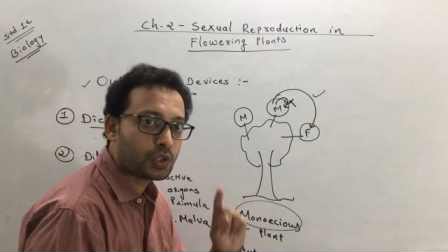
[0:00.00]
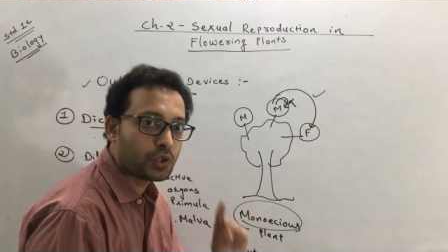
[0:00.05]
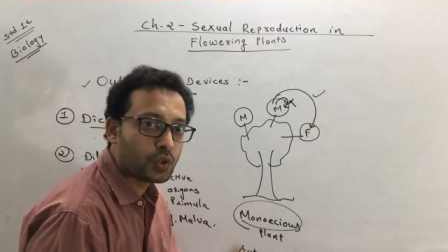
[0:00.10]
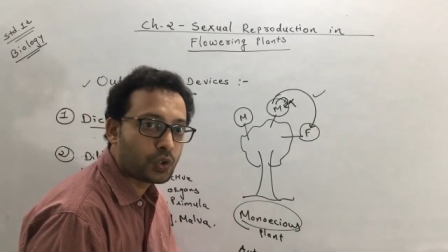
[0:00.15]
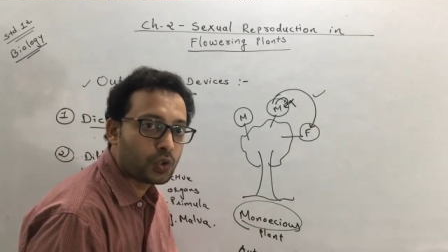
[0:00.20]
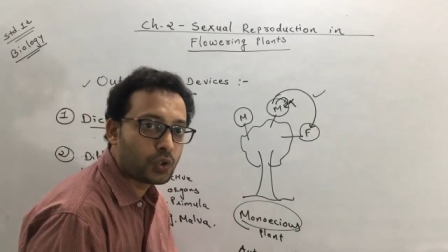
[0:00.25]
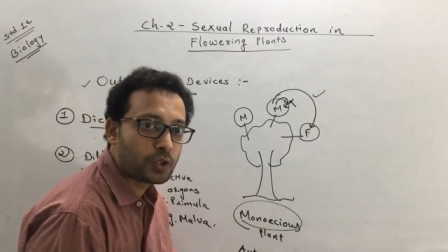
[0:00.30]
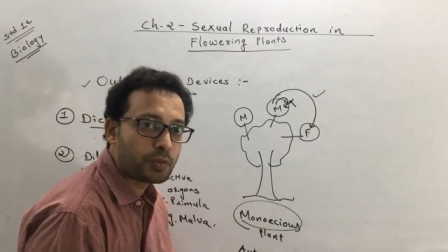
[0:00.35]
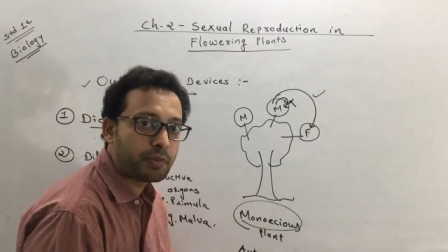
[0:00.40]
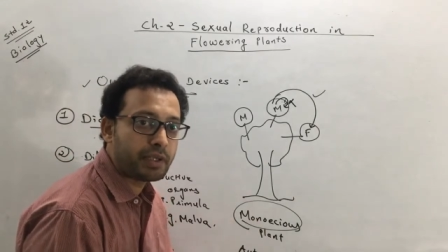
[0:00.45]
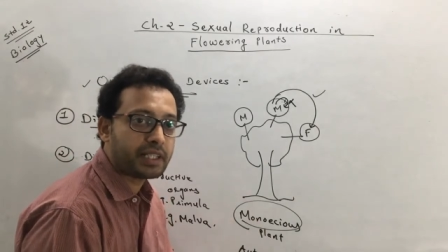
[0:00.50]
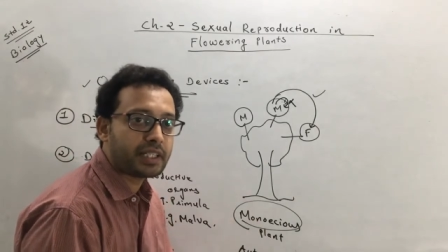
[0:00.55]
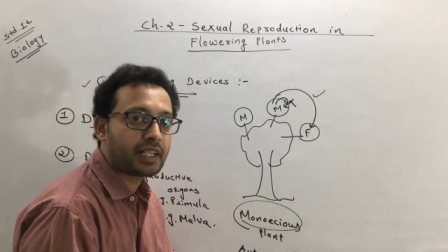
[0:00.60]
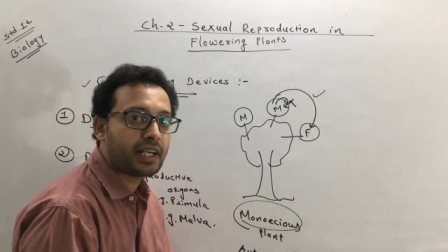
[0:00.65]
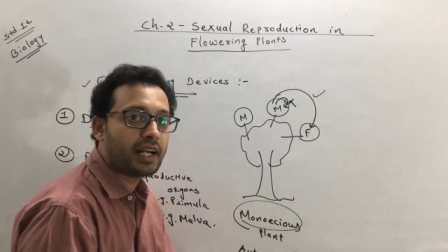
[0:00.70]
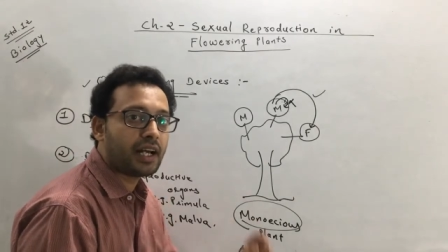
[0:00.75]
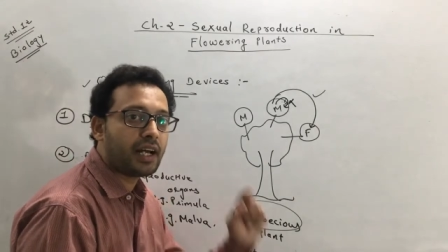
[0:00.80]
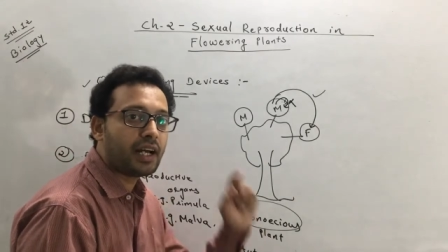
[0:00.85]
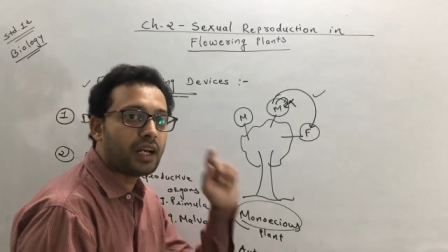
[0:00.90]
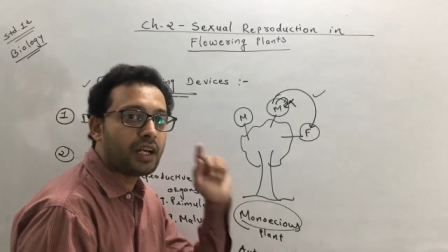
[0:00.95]

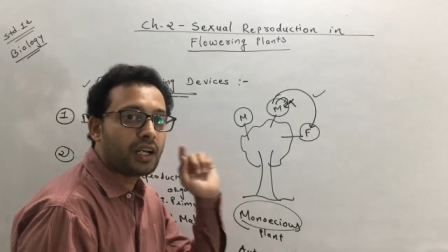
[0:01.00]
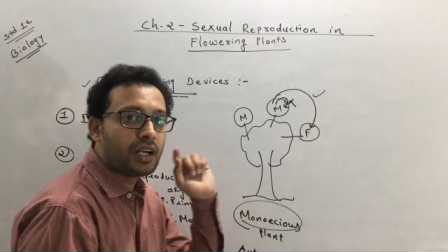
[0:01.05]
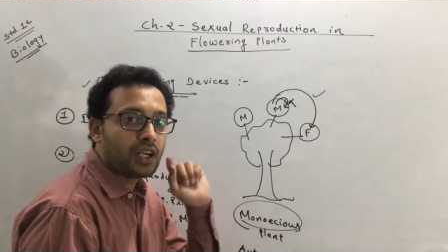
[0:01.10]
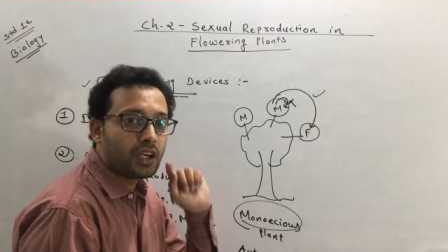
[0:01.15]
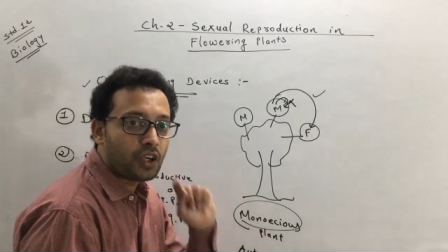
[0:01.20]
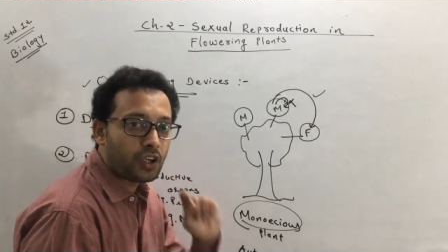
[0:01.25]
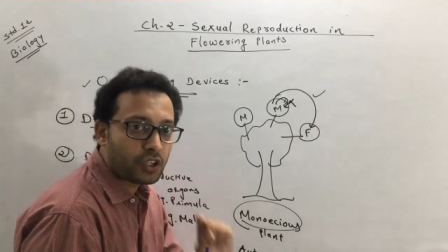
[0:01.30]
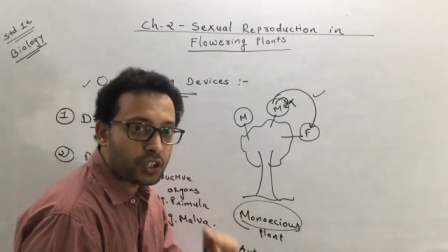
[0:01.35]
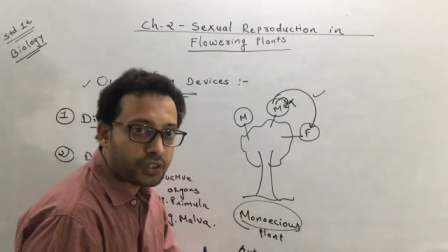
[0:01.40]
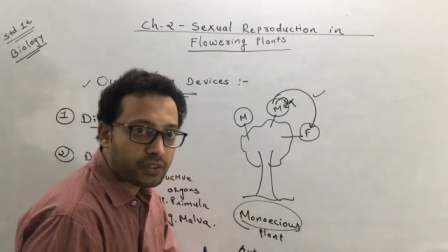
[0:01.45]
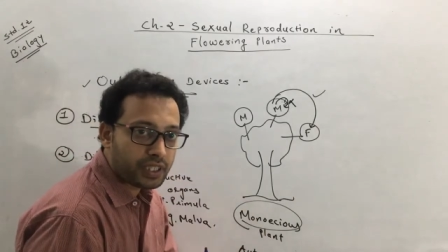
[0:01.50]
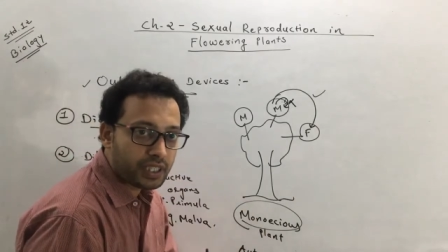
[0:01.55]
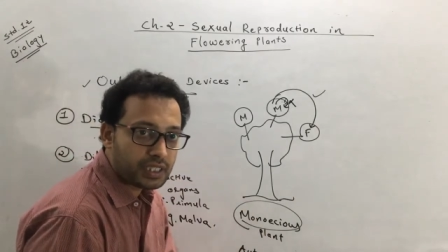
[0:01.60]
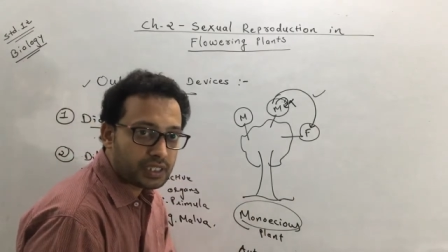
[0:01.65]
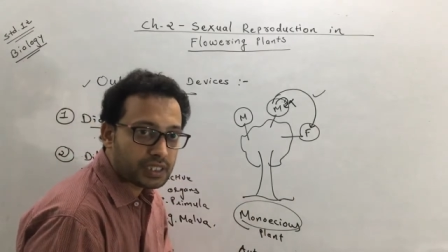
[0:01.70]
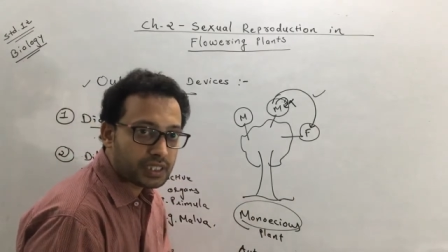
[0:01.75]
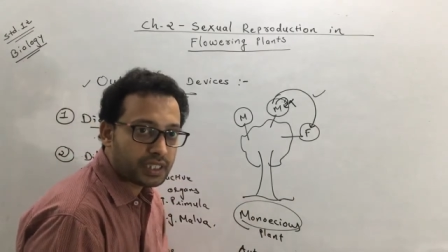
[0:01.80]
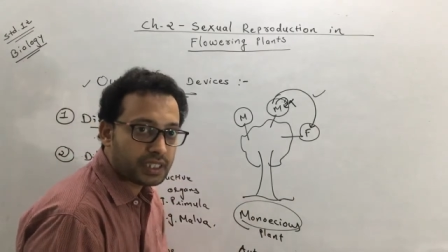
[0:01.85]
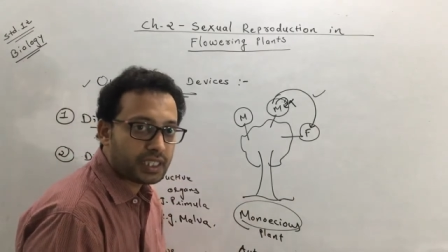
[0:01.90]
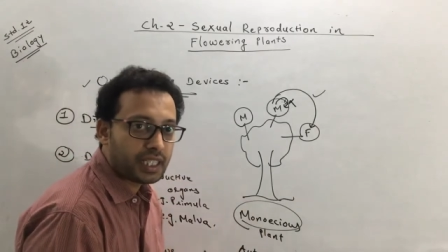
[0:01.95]
cucurbita, or you can
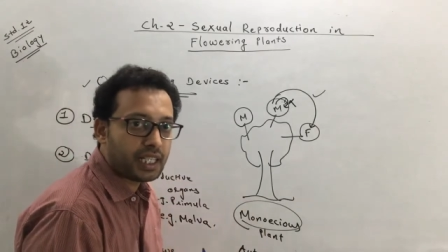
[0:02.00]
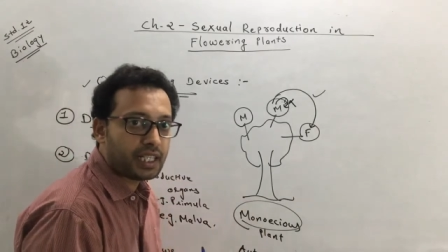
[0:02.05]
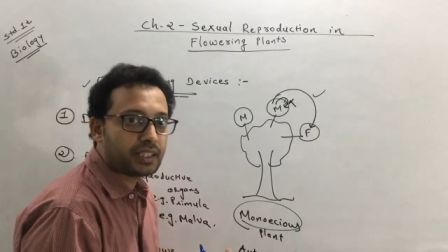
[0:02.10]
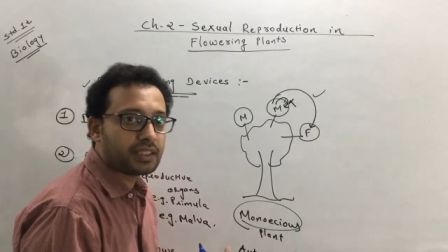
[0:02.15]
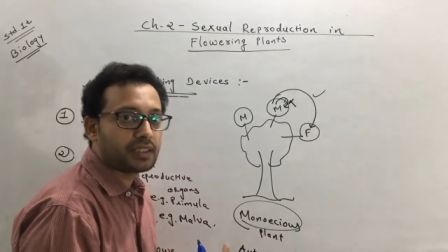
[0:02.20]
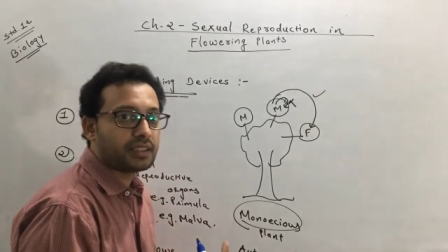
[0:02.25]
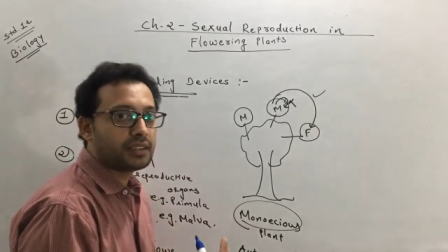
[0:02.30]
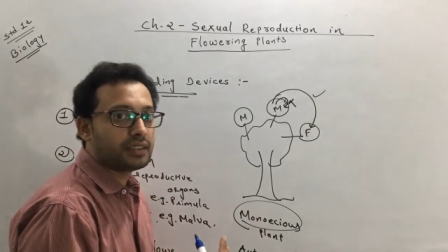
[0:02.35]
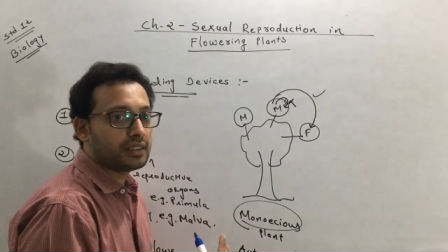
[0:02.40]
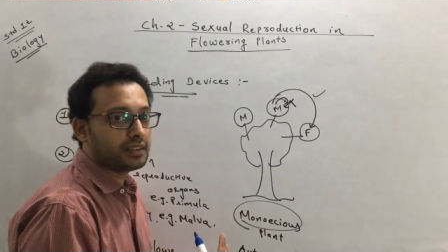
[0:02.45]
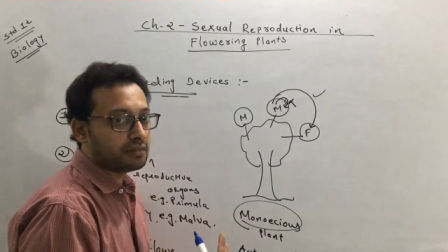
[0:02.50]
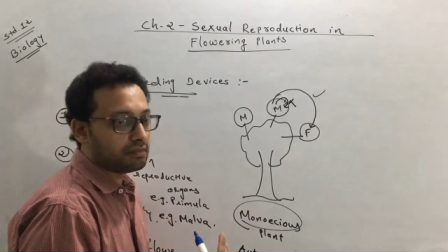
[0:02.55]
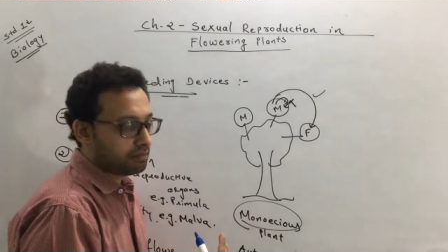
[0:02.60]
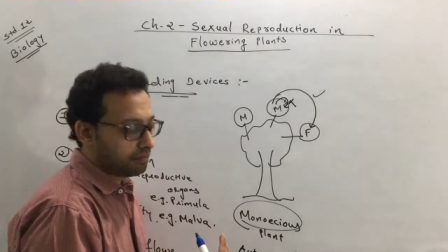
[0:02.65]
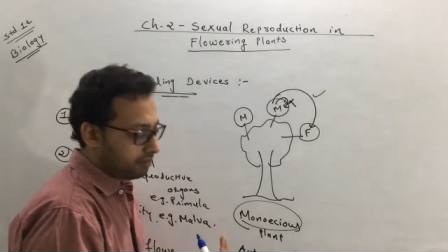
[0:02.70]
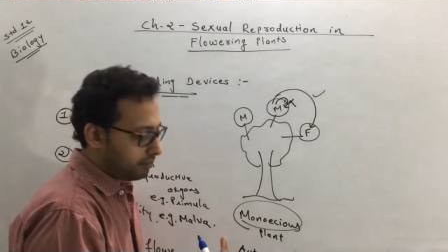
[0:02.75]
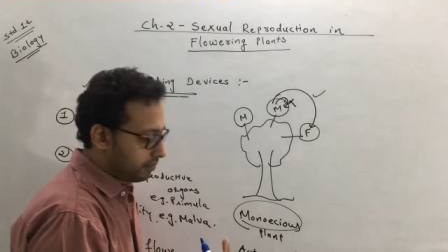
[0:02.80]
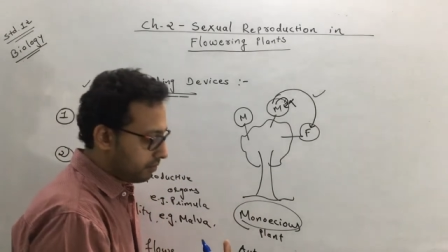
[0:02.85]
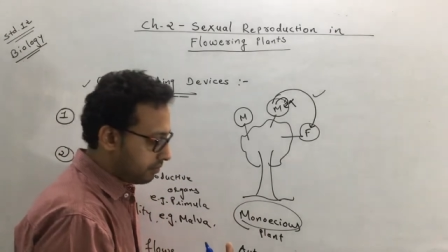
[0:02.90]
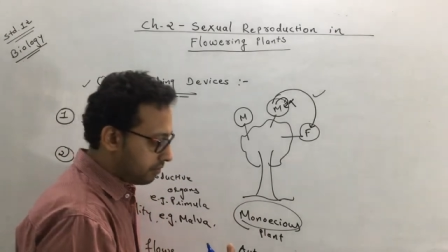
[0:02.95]
say
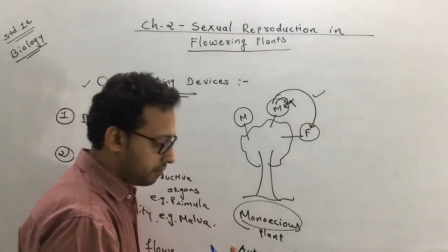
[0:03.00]
that